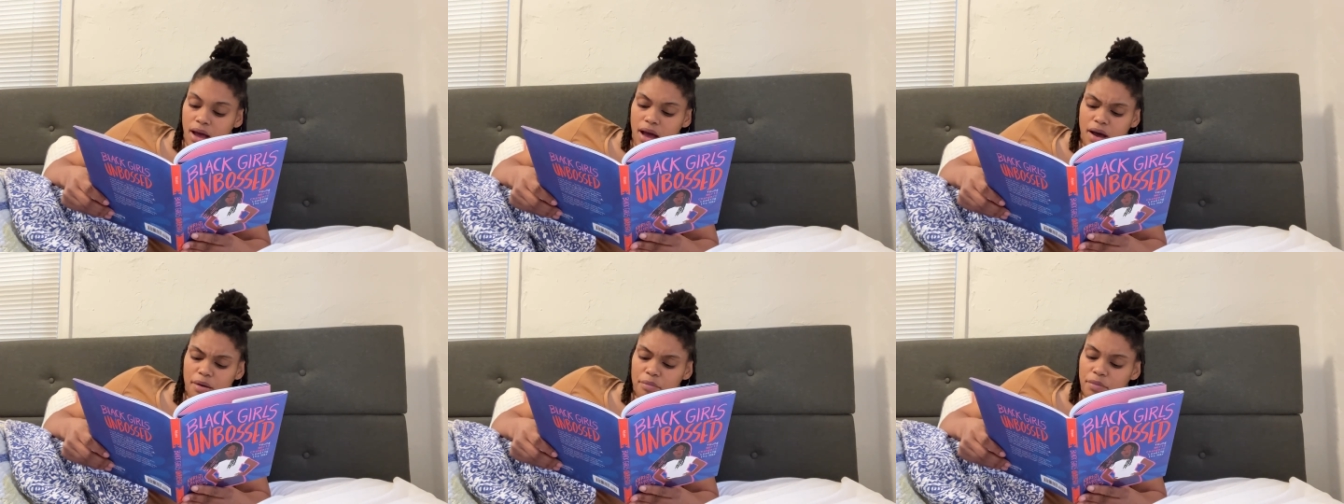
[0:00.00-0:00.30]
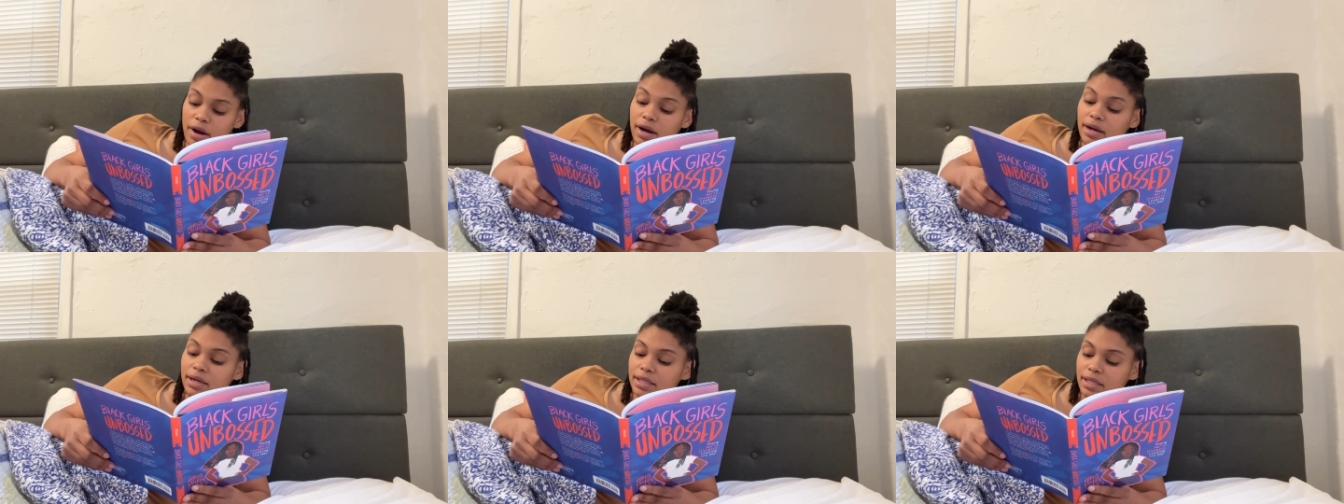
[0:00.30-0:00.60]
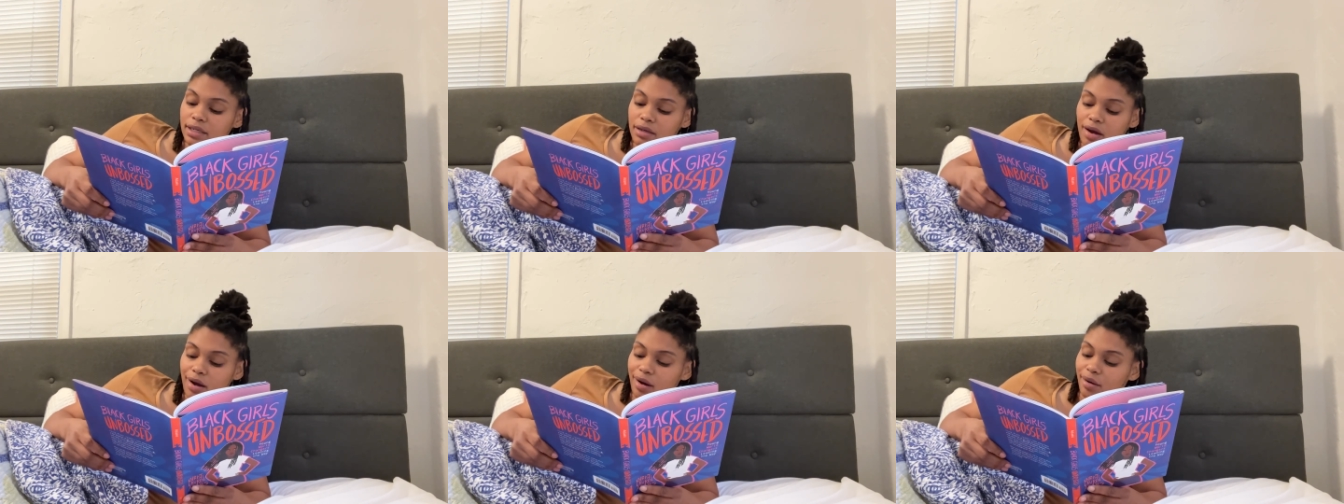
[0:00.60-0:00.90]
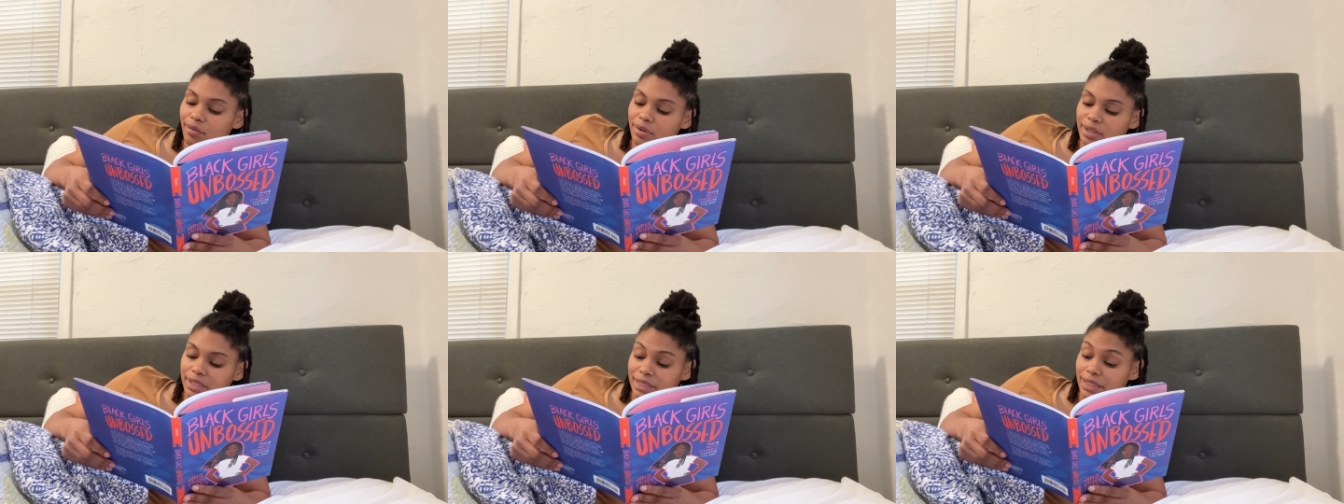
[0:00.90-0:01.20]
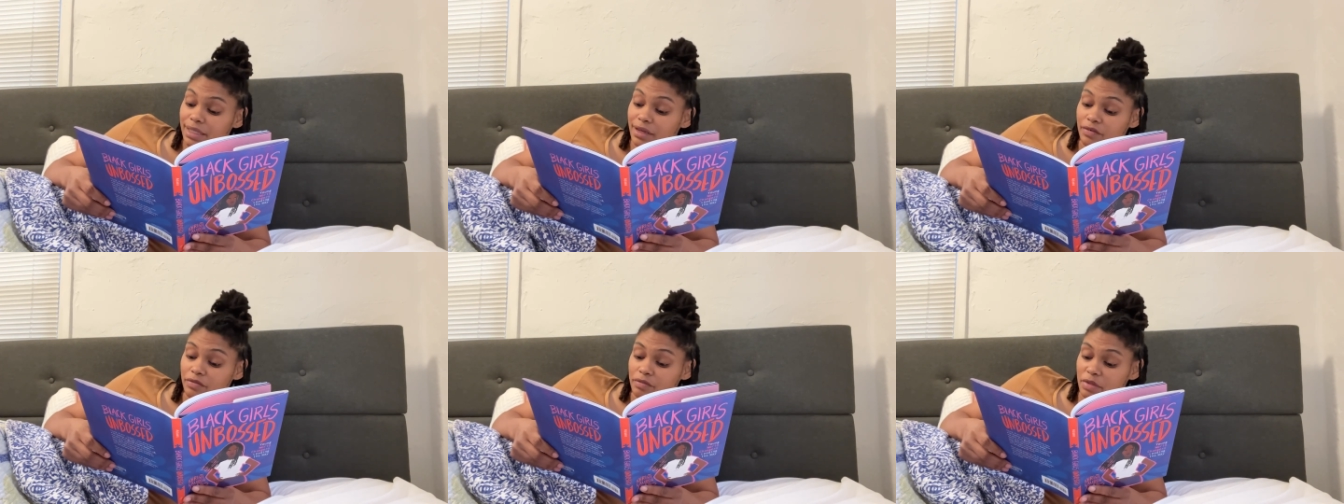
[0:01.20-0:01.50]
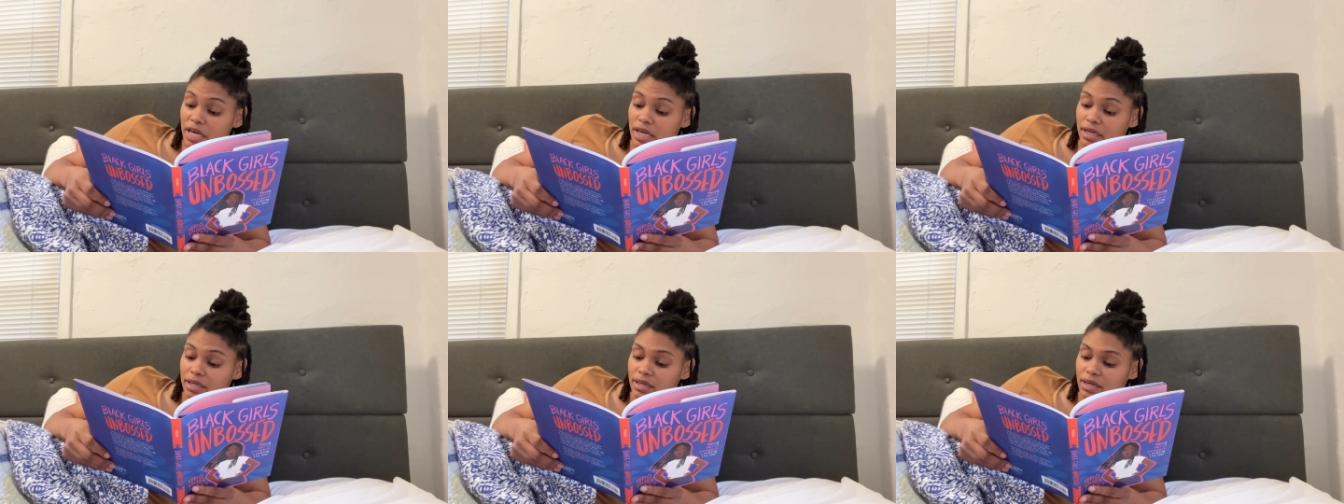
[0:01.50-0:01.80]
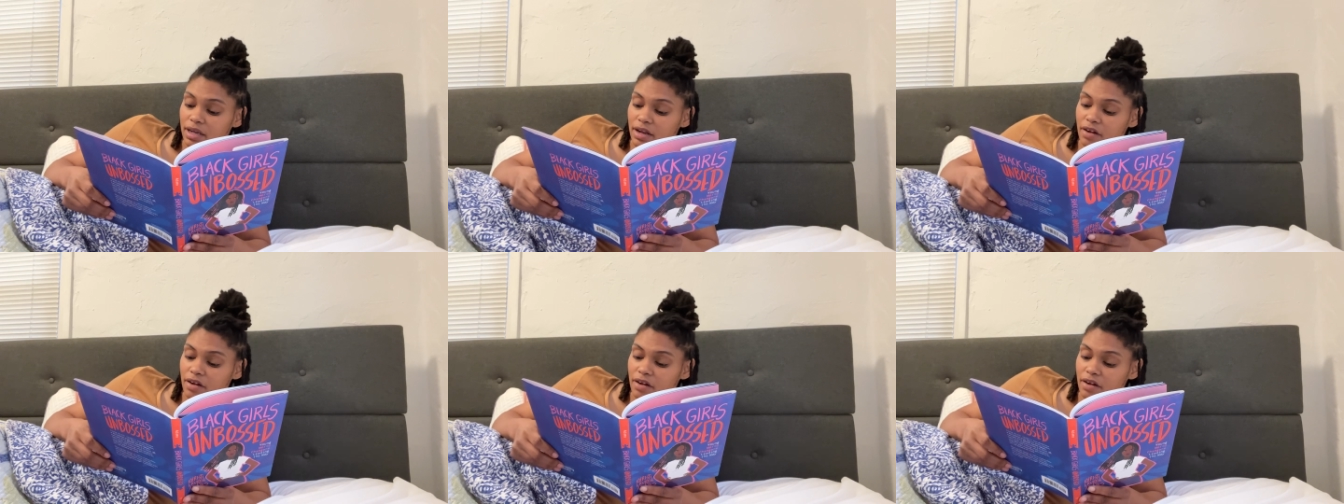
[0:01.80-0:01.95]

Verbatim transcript: Amara didn't always love Maine.